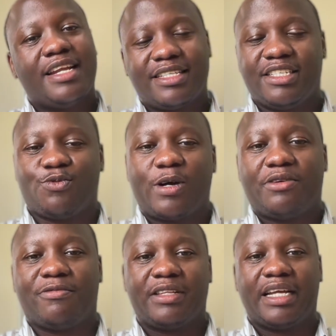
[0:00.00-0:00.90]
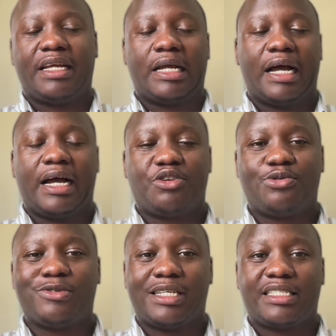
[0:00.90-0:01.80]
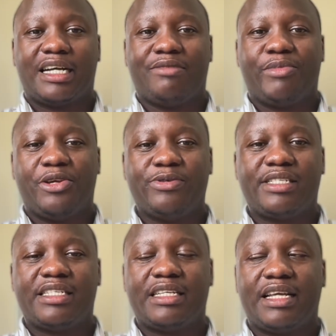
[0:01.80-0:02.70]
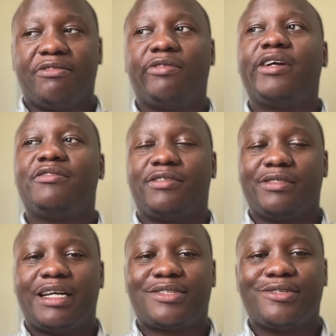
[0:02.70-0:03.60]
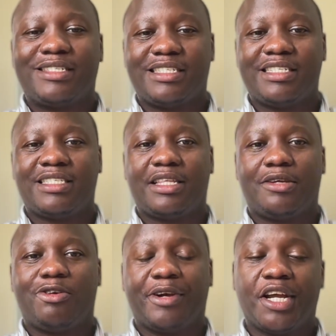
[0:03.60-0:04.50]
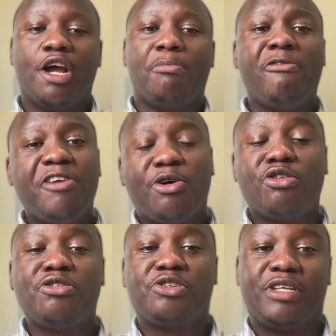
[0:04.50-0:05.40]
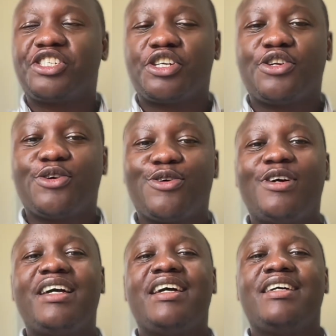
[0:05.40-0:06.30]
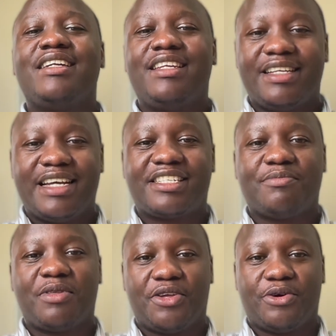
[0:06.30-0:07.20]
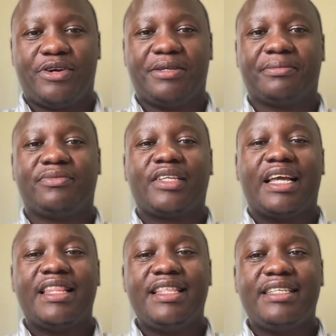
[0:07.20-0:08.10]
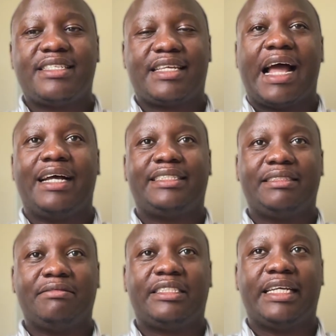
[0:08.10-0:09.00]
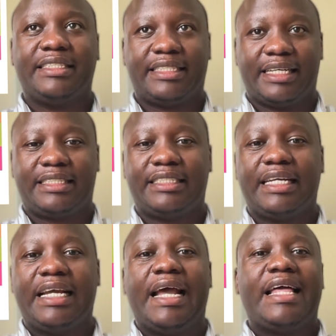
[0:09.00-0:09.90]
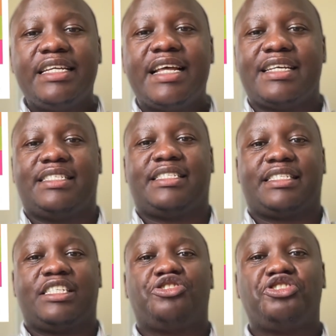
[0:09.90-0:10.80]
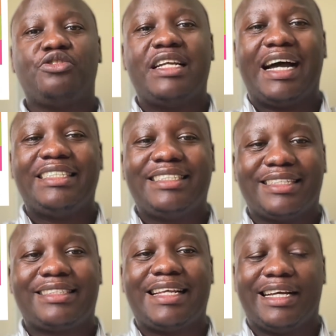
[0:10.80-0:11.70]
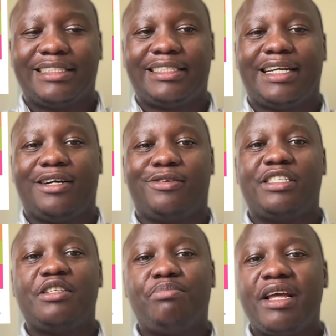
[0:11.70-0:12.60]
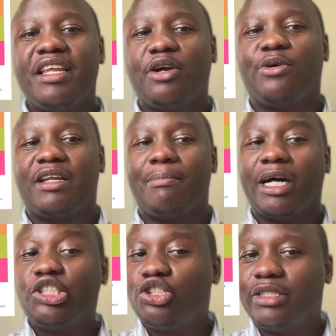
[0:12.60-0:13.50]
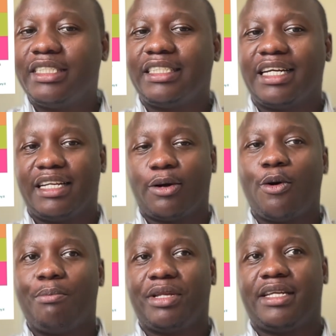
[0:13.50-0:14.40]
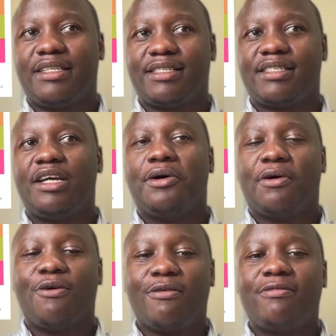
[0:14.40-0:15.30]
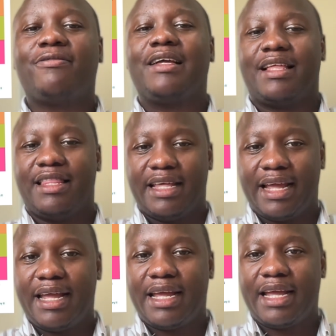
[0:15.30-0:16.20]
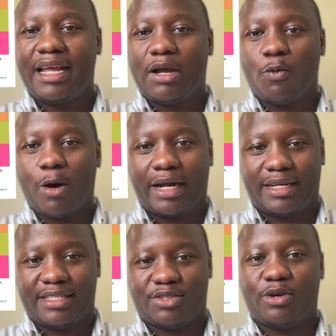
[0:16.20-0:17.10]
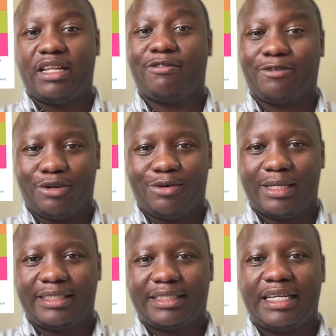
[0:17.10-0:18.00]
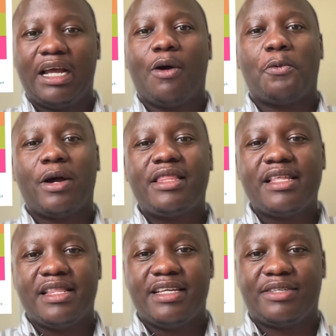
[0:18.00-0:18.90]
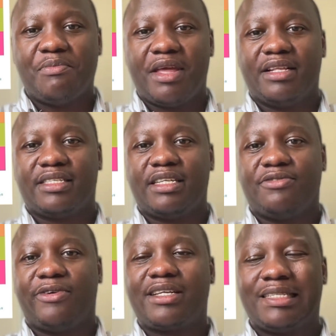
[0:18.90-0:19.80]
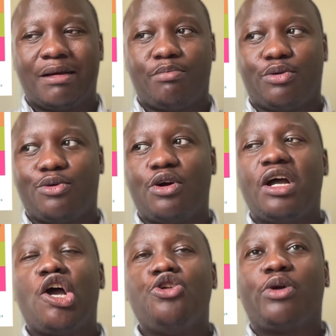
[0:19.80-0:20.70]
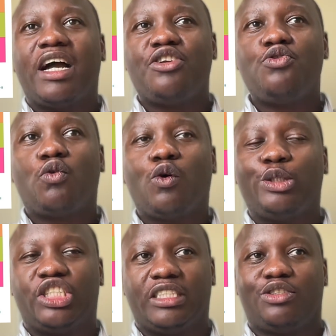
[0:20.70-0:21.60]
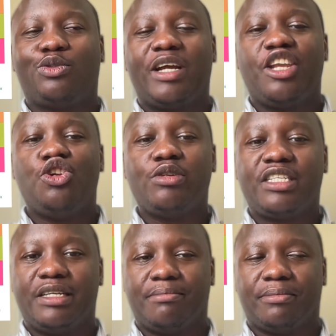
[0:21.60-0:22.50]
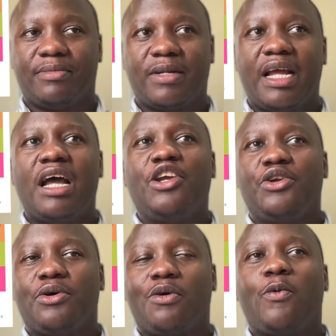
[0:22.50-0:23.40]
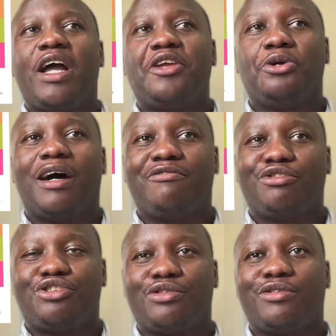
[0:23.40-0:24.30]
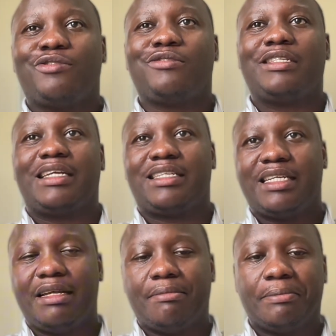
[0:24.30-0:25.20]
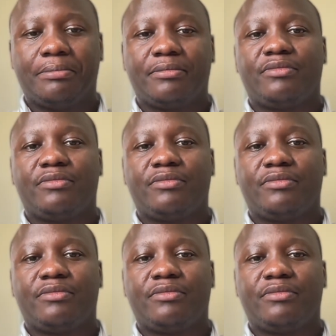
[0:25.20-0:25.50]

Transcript: That is one of the tools that can be used in the Fred Fielders contingency theory. Moving on to situational leadership theory. In this, Hassim says that leaders should adjust their style depending on the maturity and the competence of the workers or the followers. What this means is, for example, you can do coaching to a new team, where you have to show the team